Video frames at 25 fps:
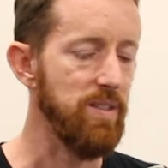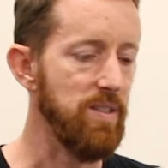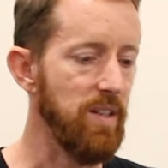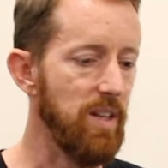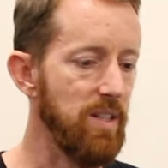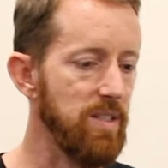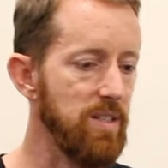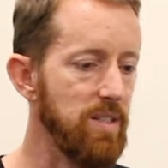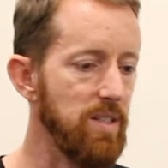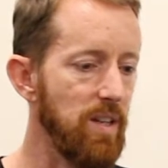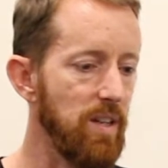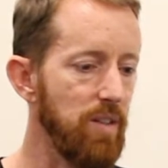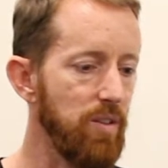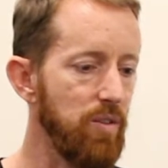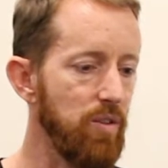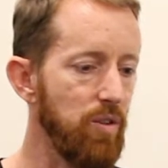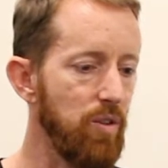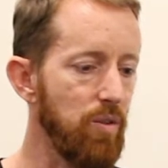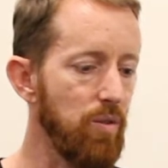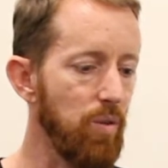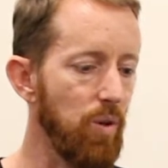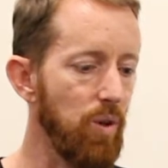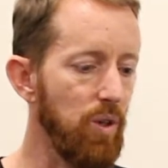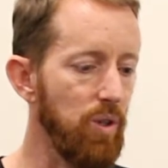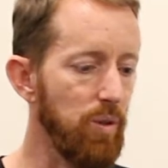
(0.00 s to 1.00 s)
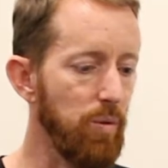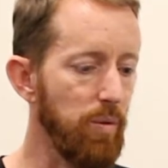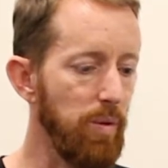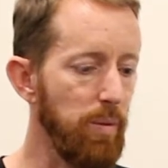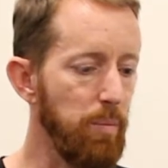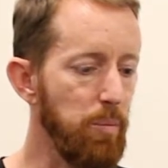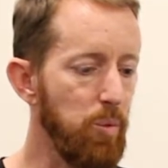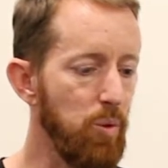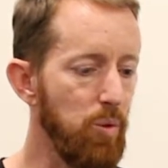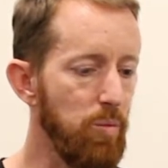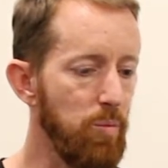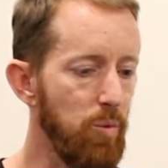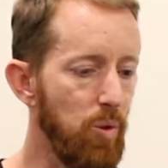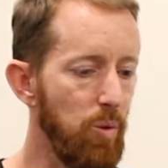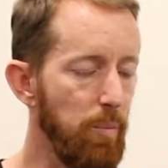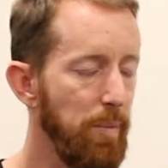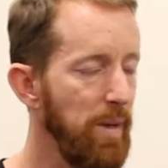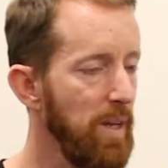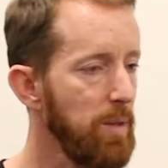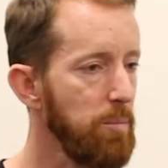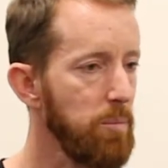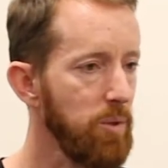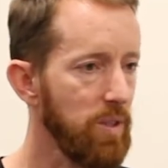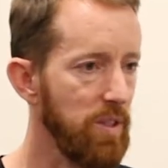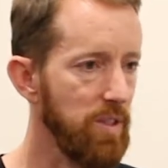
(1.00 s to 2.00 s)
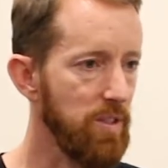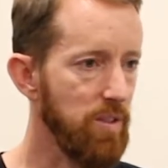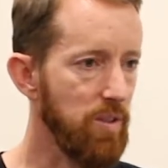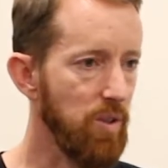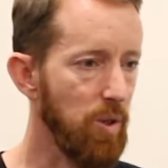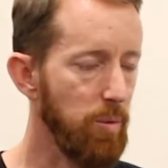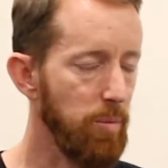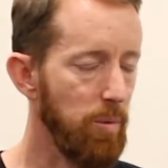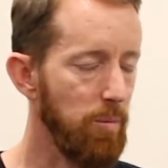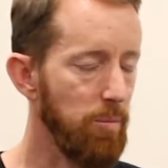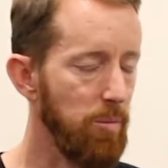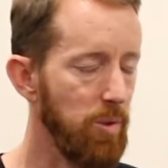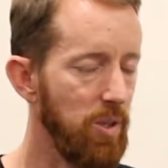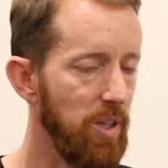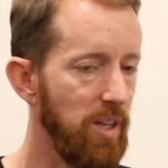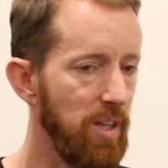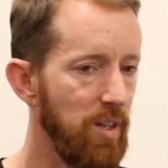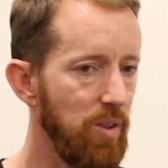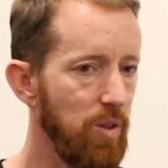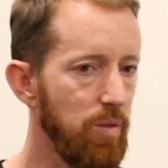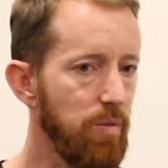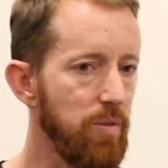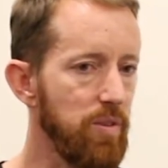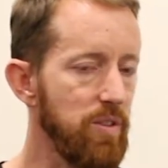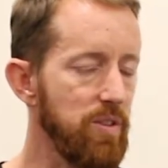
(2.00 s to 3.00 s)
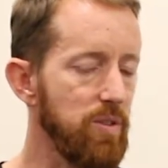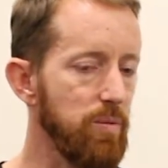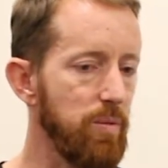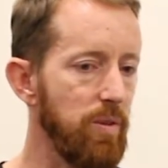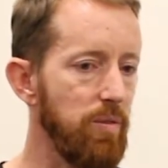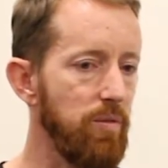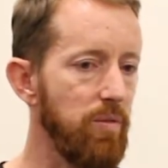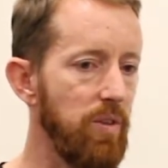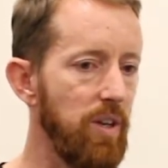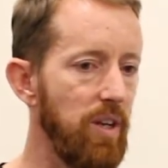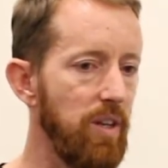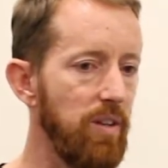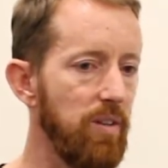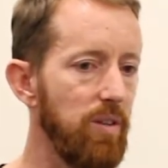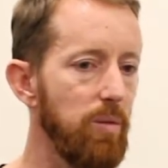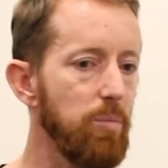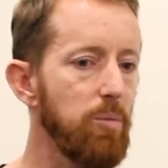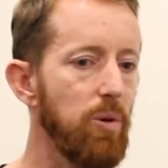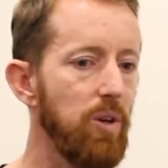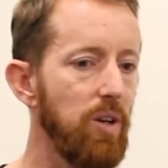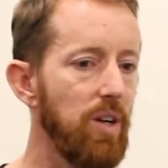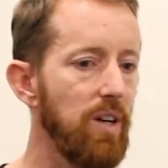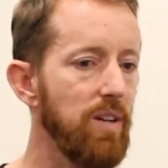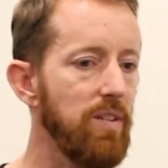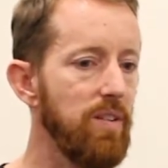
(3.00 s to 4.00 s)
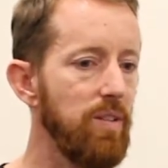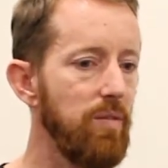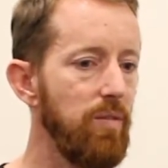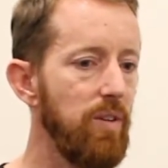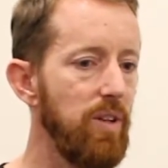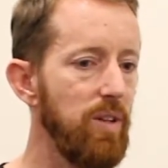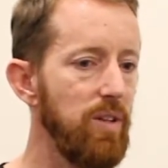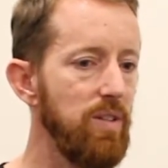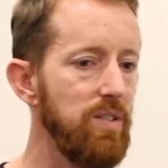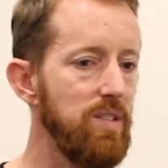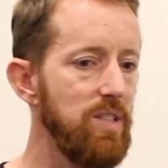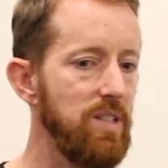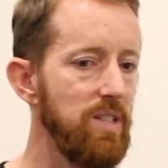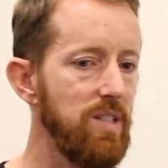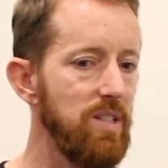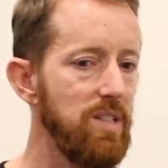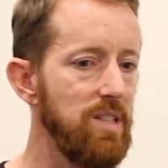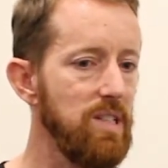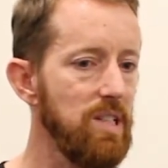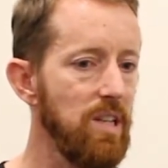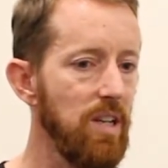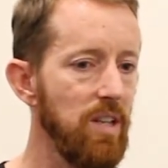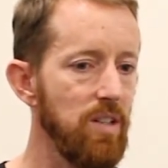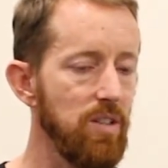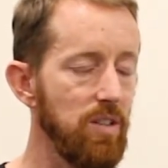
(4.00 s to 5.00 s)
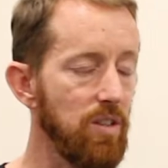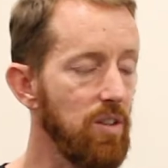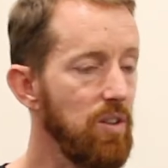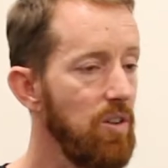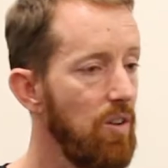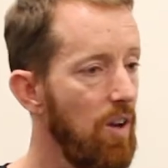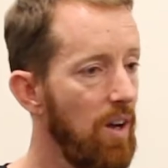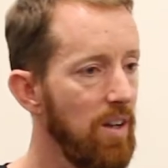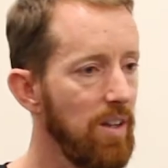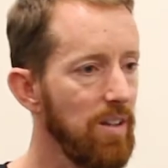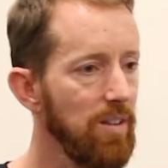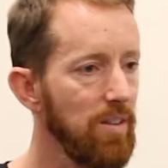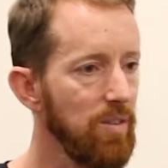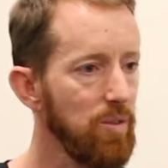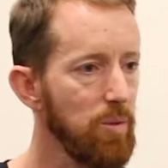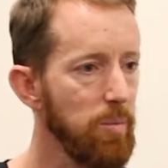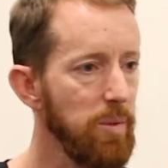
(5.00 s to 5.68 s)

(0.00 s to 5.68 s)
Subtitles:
that started to grow and we put more people into the open plan office, we found that productivity did decline a little